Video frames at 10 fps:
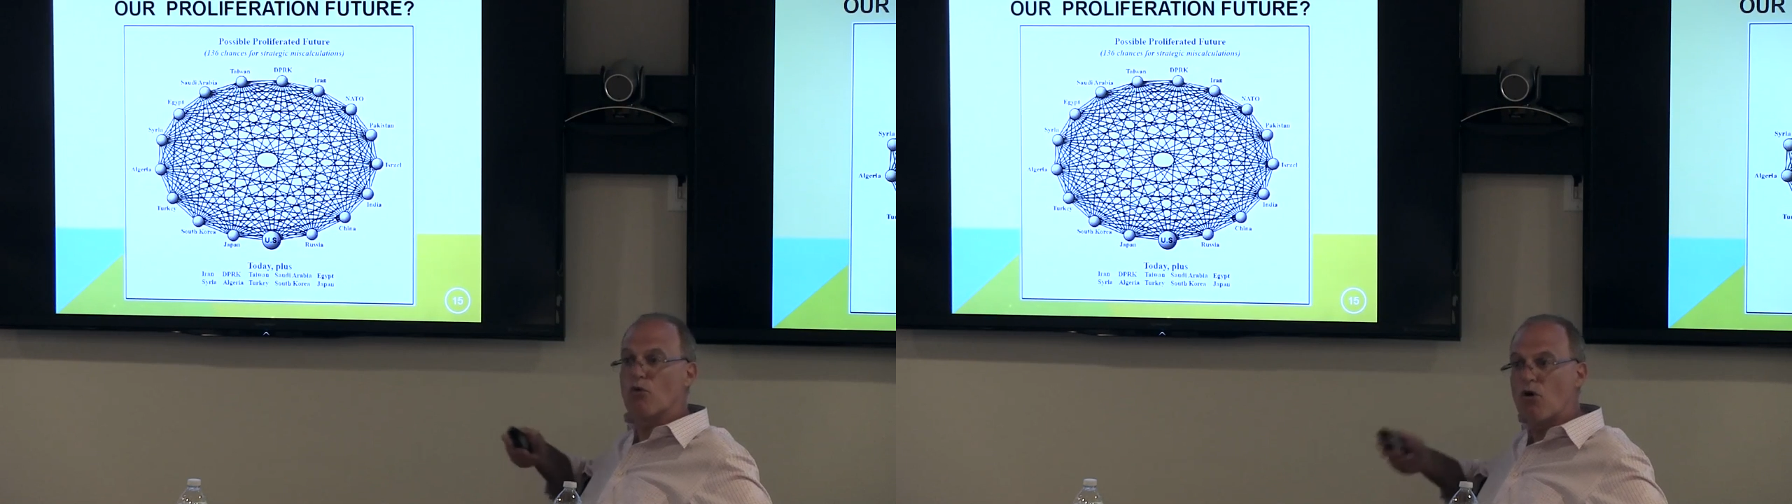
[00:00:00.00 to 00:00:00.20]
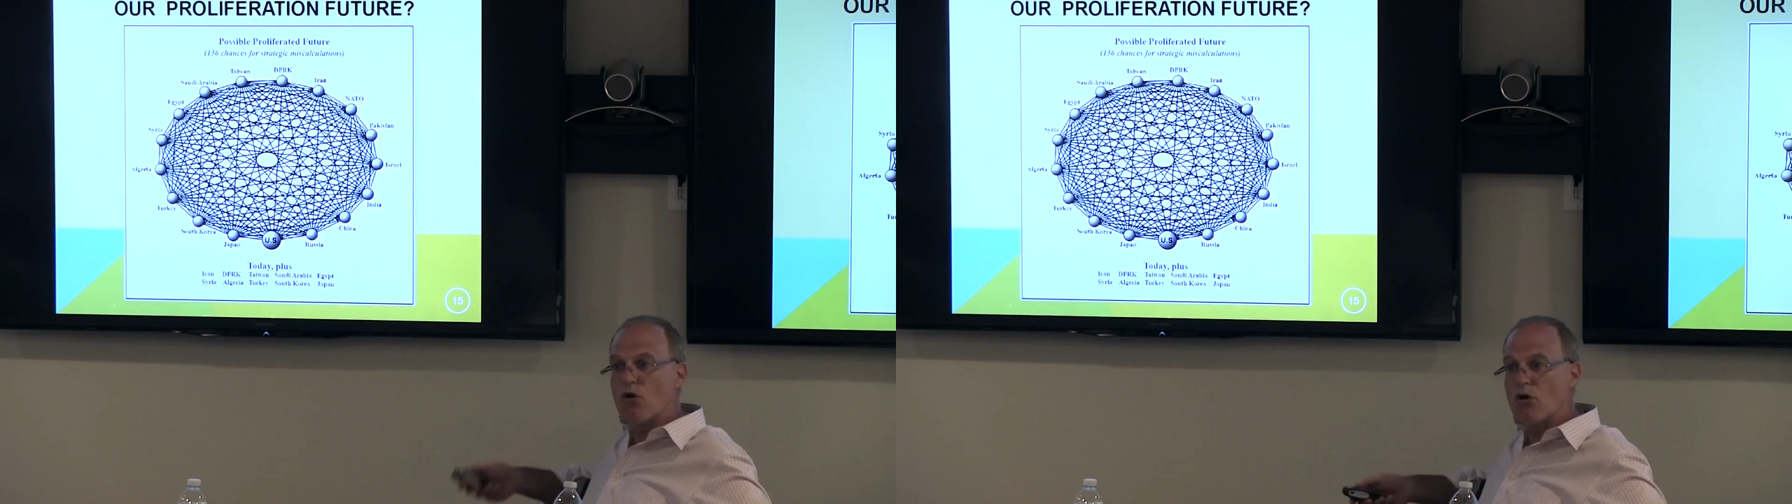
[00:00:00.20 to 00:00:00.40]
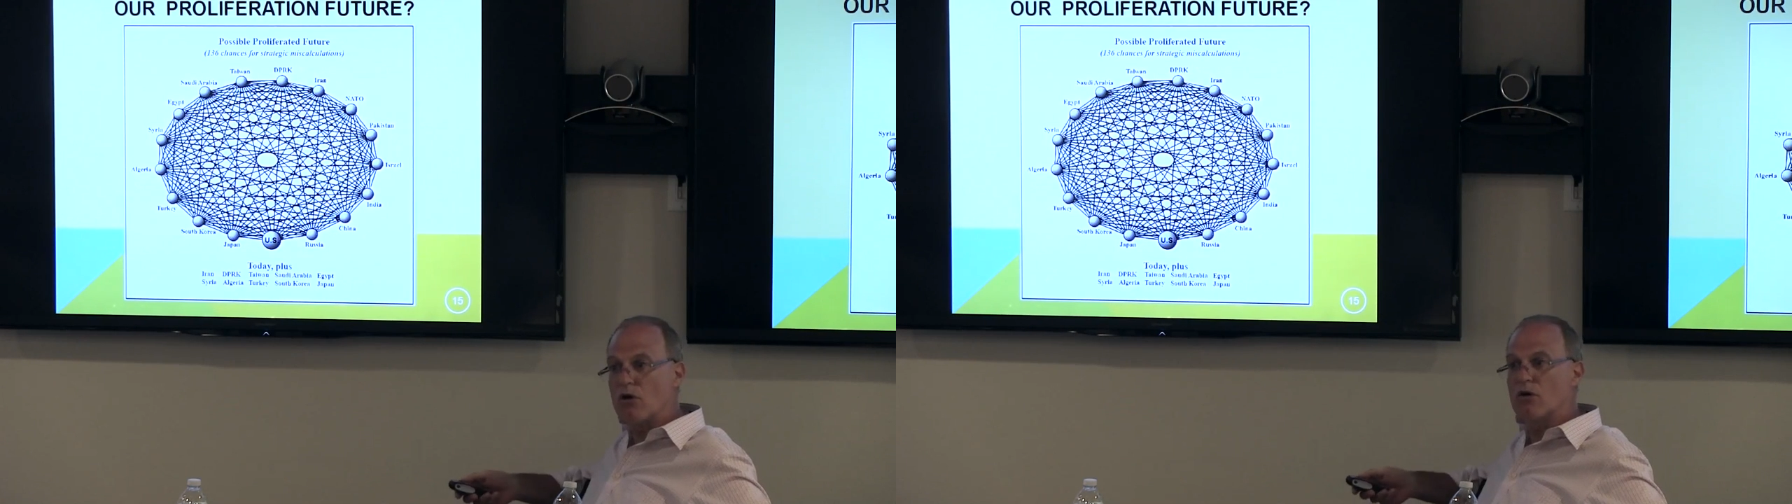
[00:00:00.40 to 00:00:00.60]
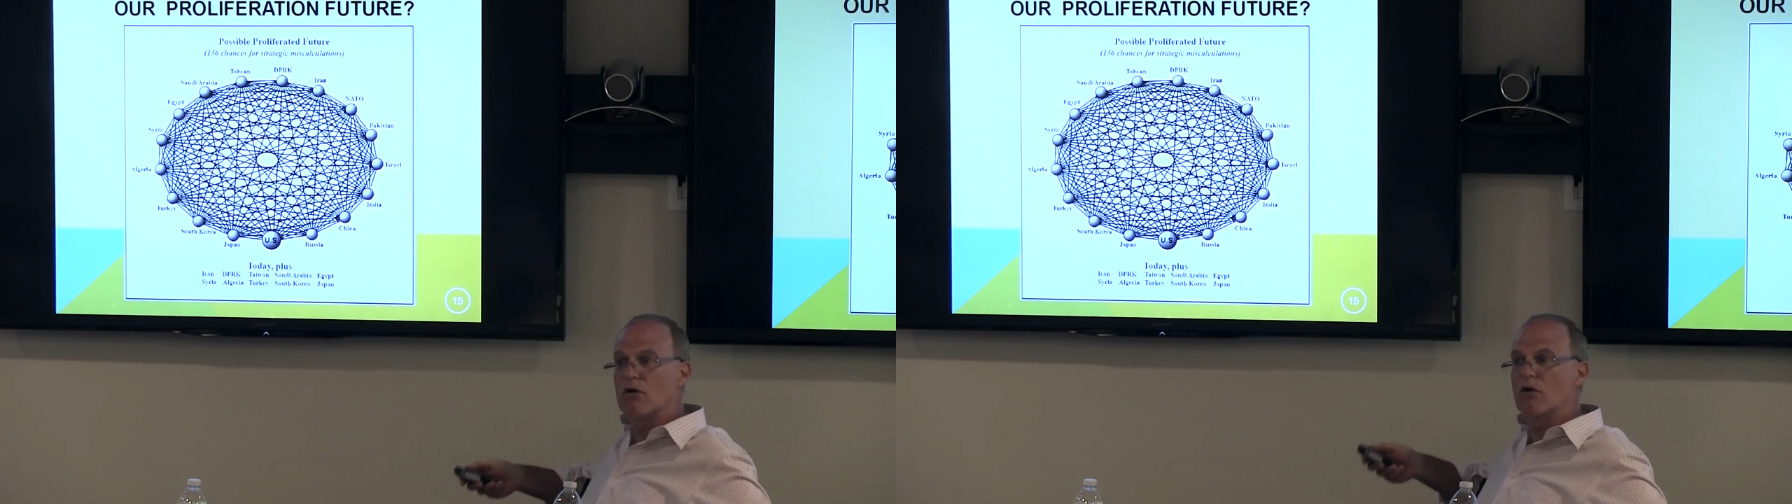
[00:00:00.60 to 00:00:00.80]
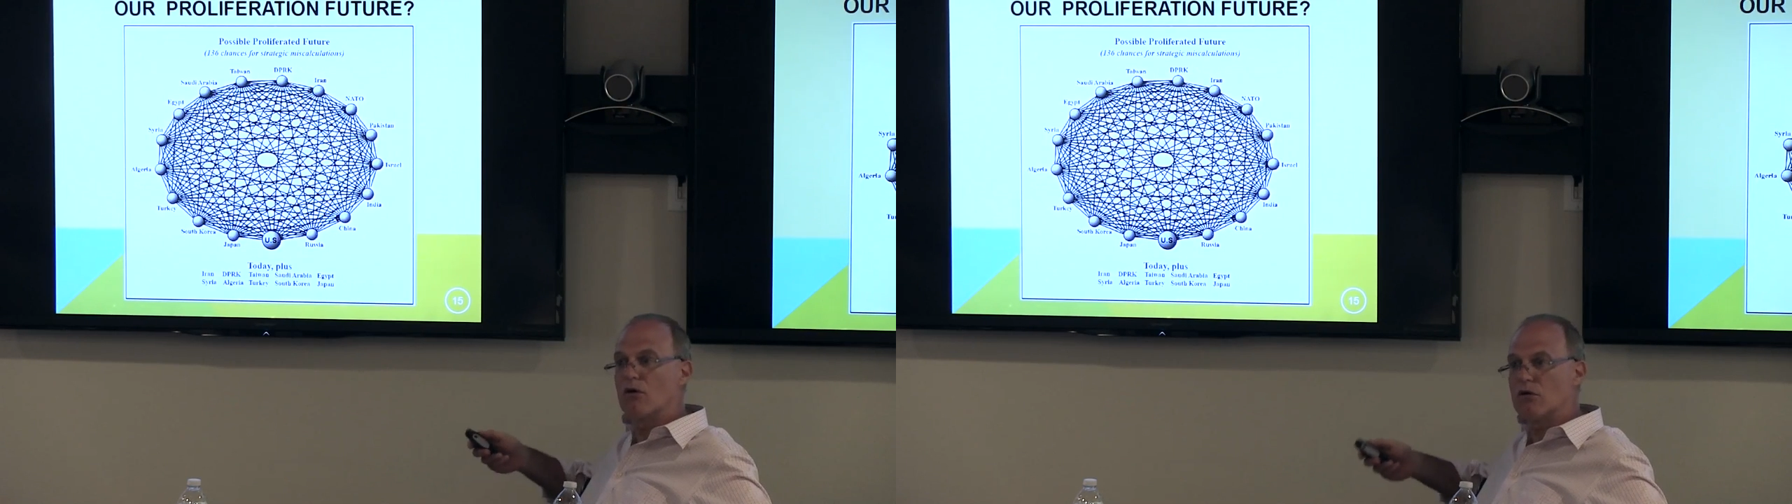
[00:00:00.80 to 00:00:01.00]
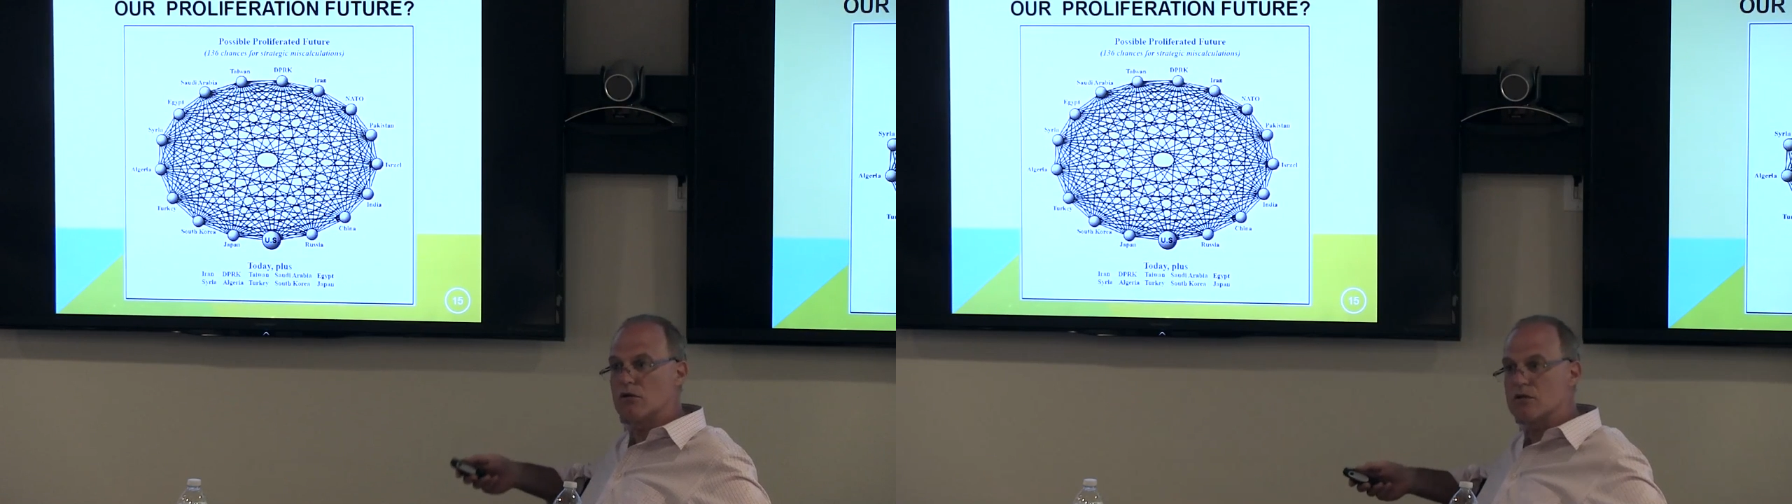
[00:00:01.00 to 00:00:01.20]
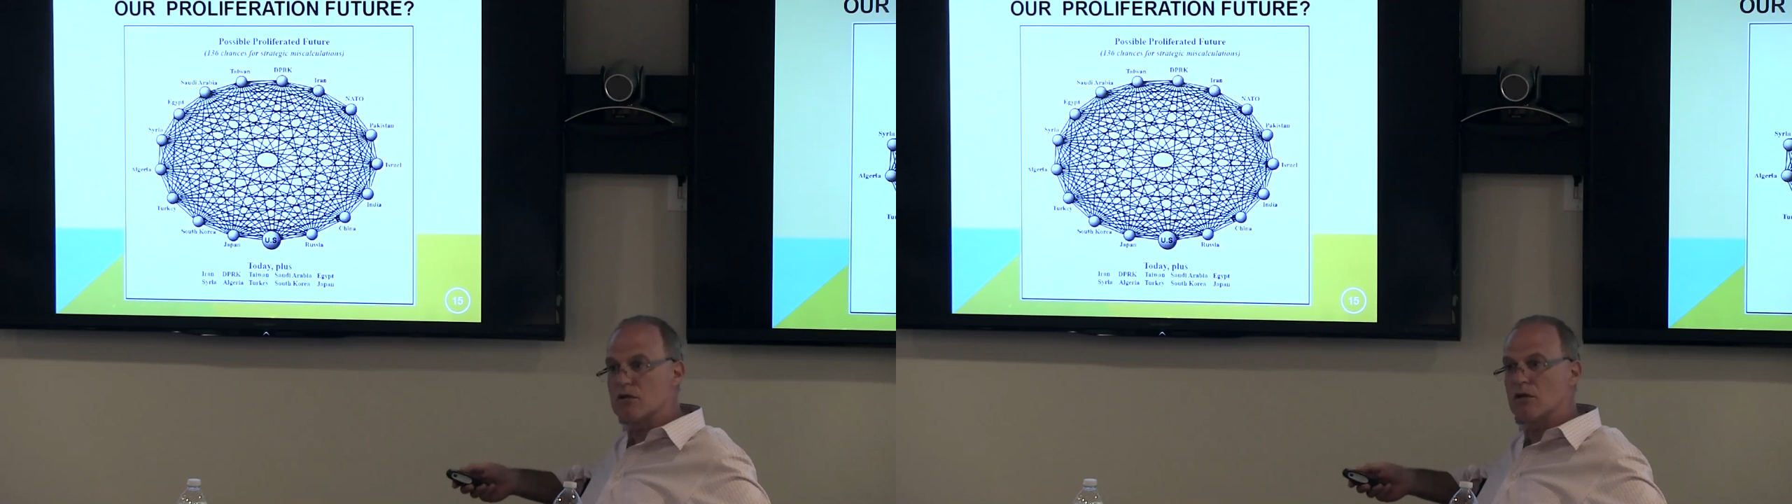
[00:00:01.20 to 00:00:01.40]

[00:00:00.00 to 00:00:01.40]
wrong all